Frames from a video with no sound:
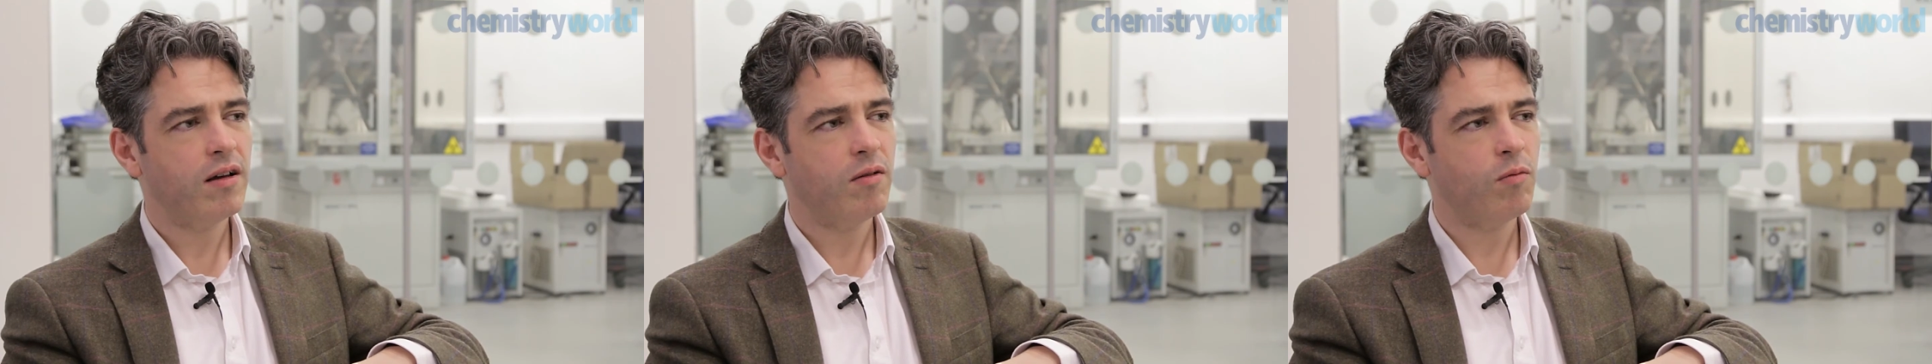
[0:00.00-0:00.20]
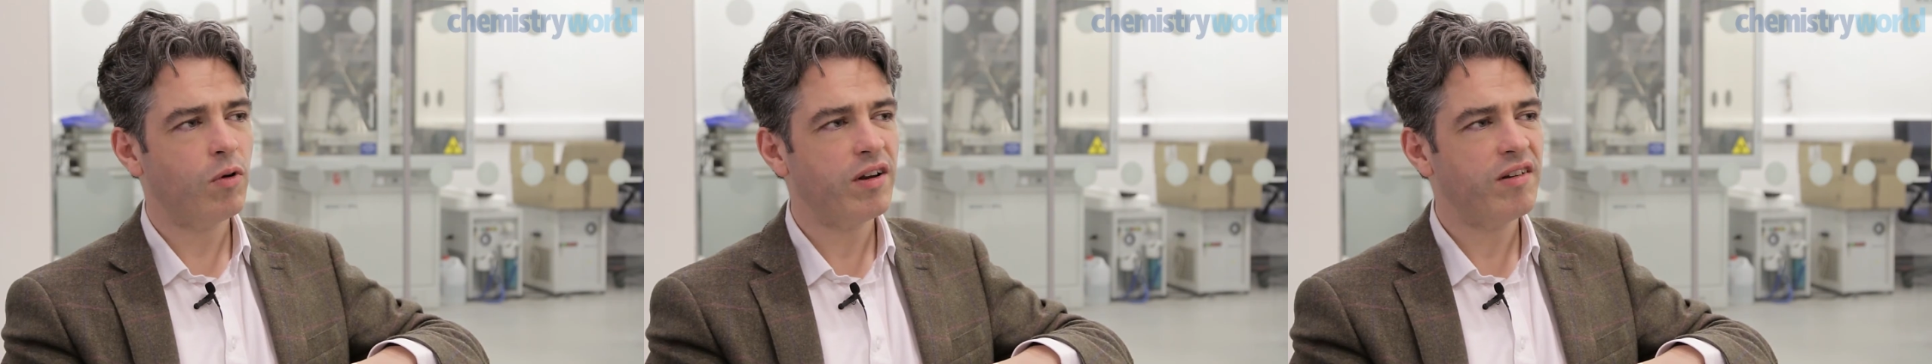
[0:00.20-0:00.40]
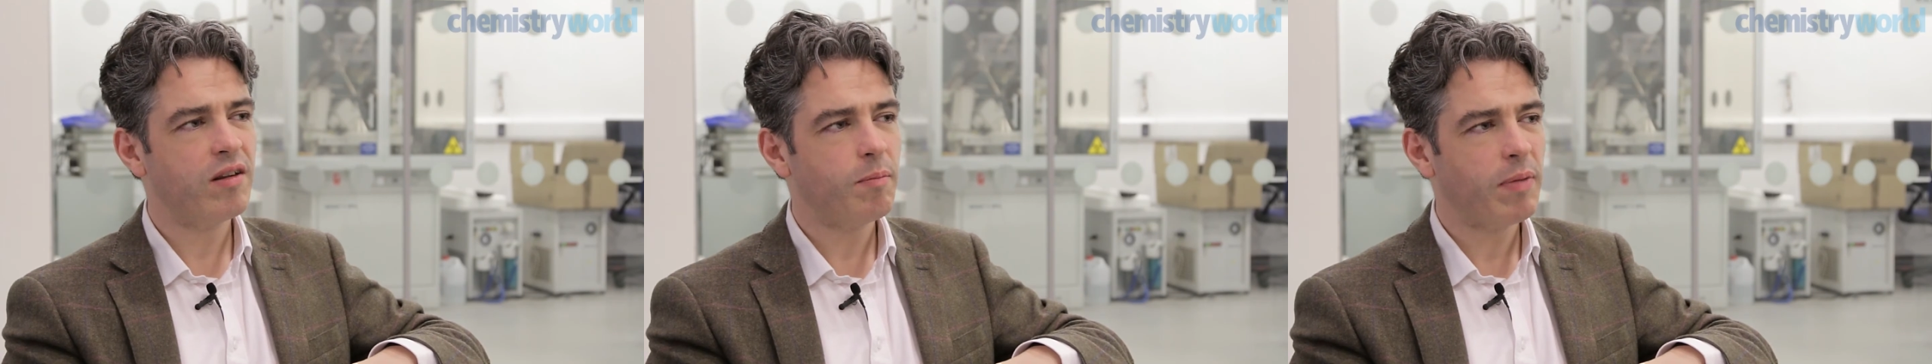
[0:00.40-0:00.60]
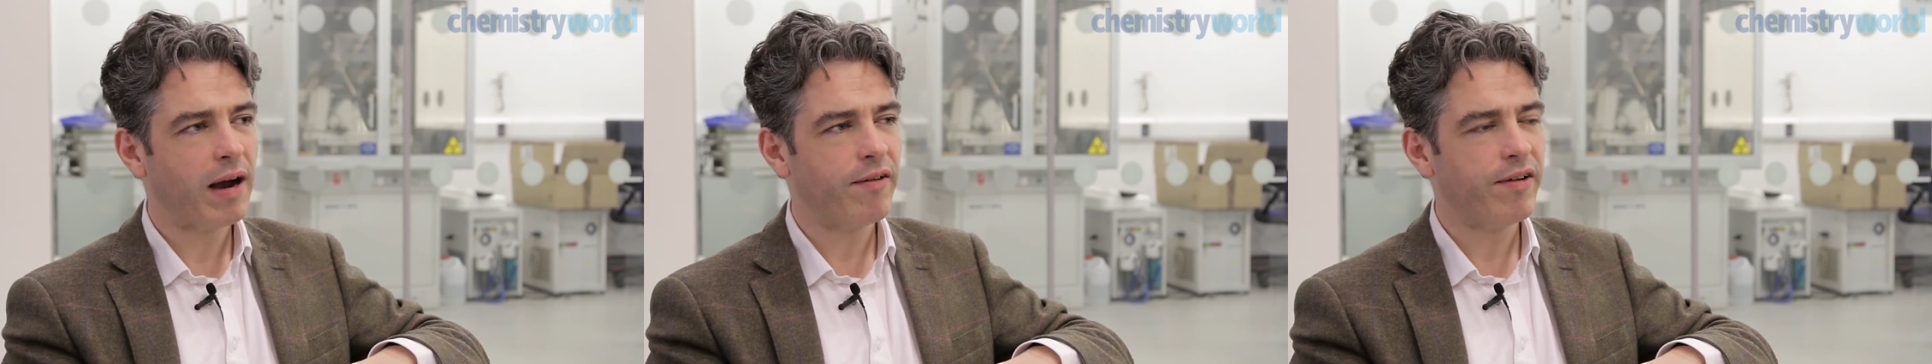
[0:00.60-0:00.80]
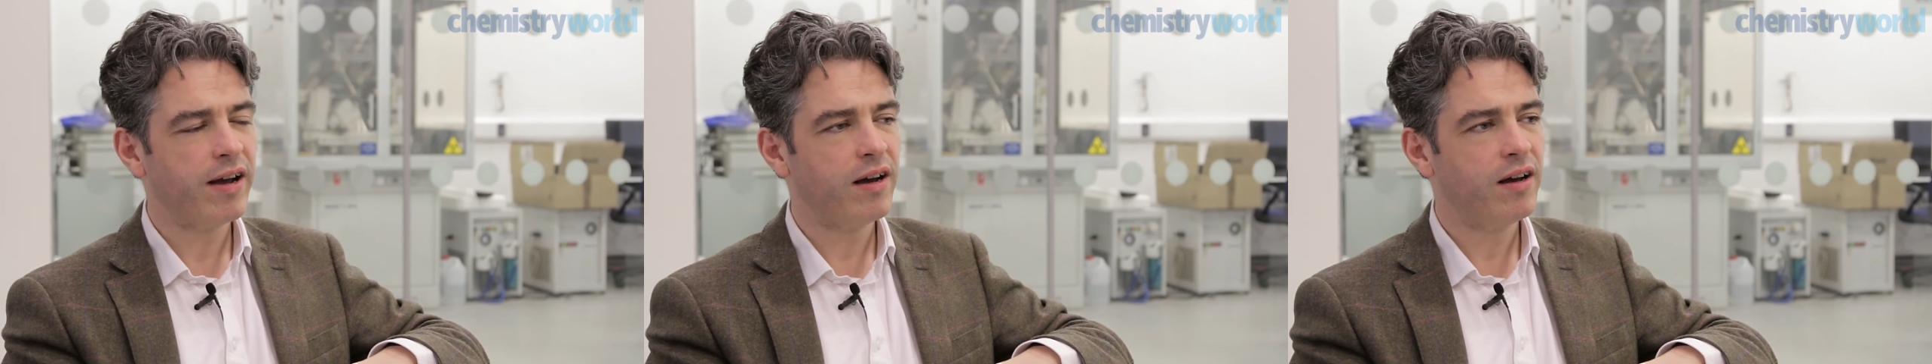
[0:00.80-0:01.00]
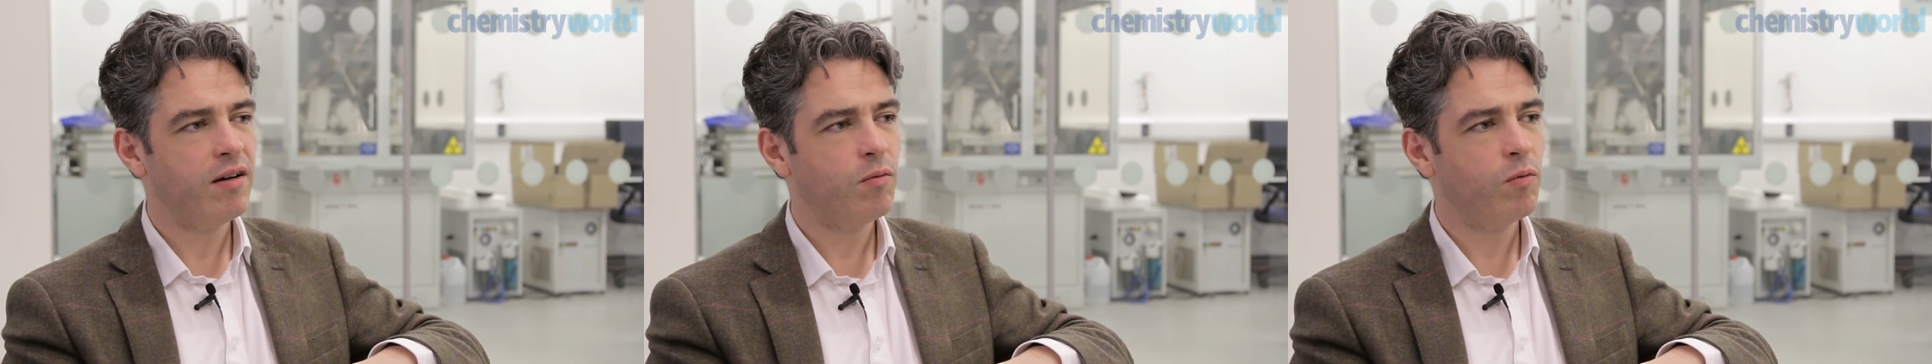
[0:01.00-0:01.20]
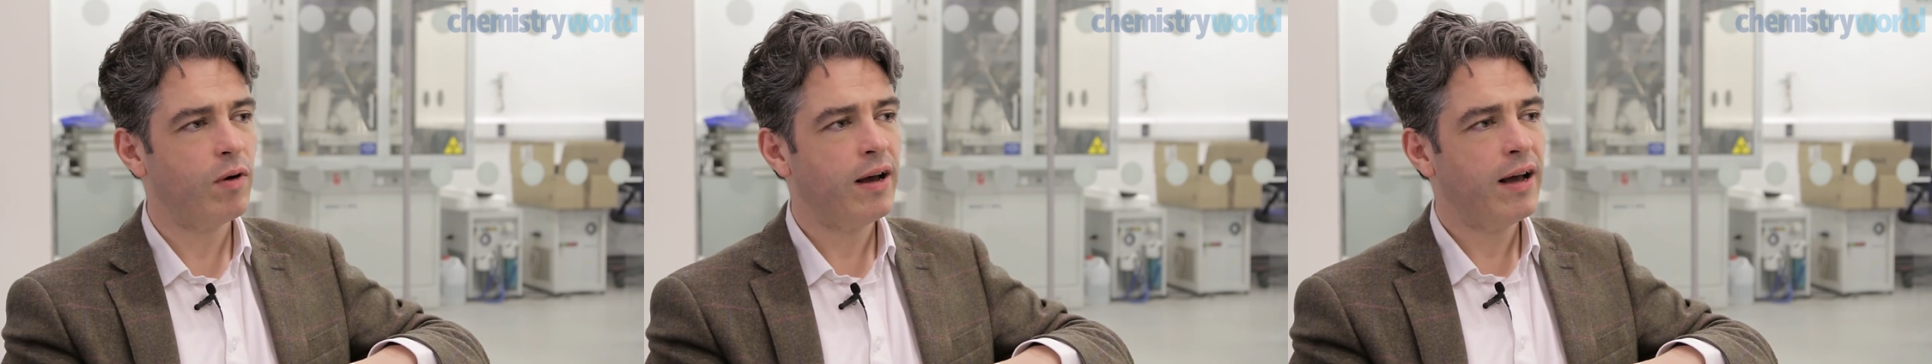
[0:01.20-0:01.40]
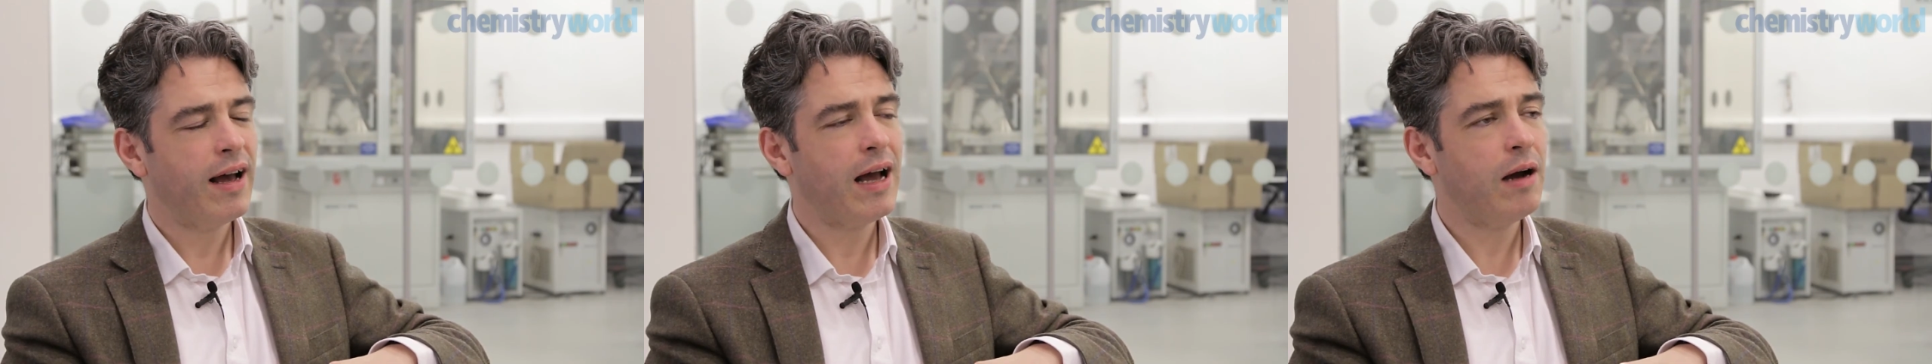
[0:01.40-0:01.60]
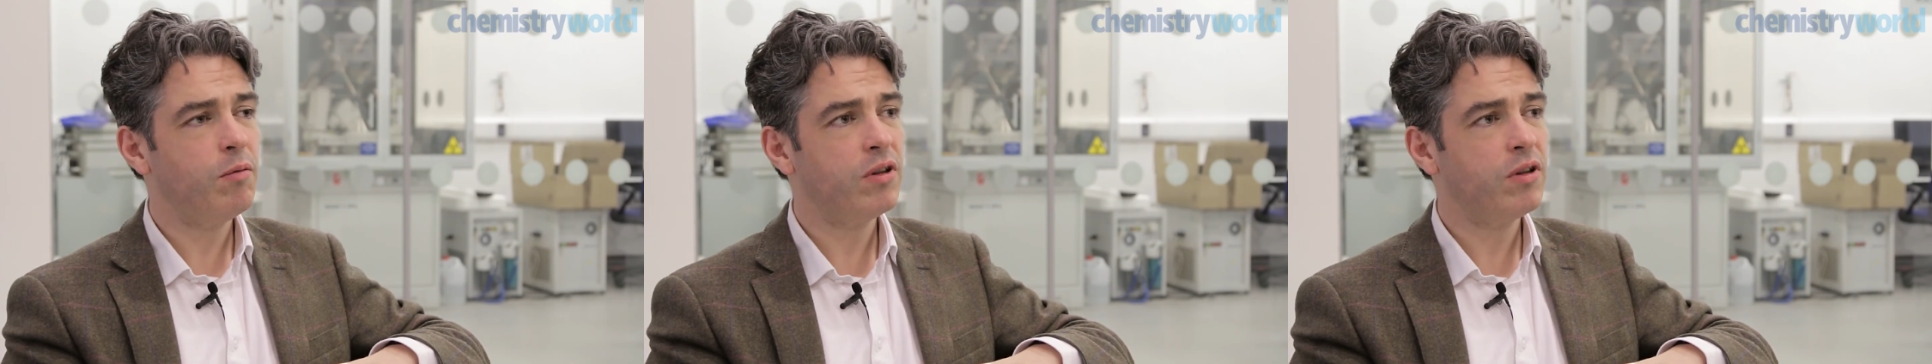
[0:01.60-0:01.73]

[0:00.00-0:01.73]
What is the barrier? How